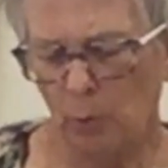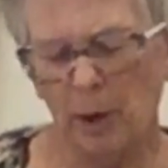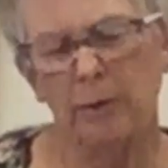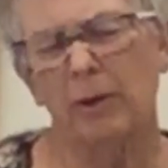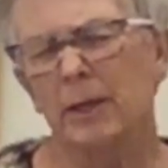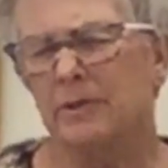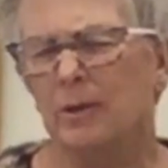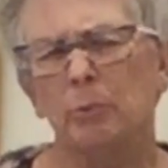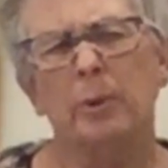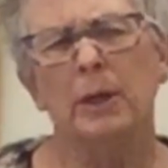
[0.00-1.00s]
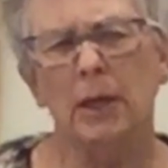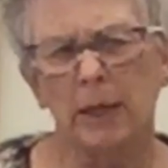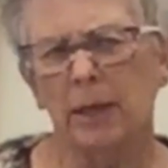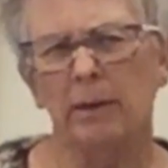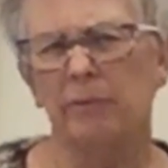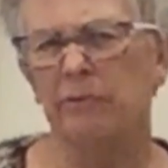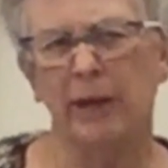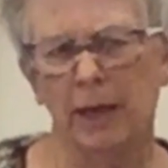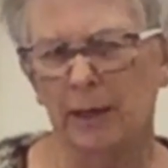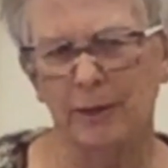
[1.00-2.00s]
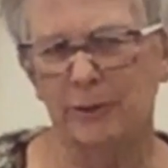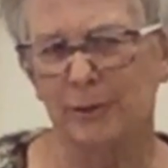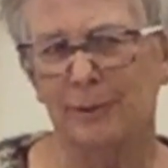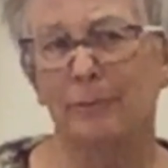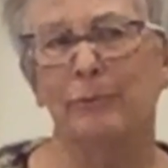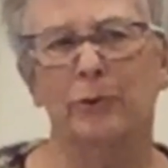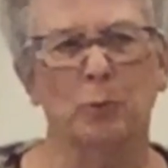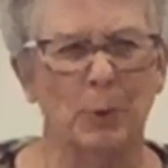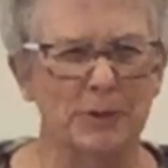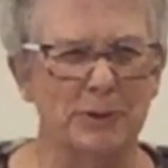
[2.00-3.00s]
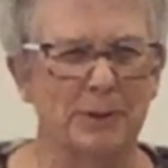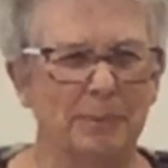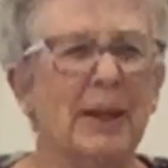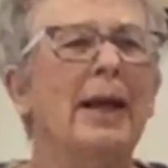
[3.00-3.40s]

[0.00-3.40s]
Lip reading: wondering, is there really an advantage for wisdom?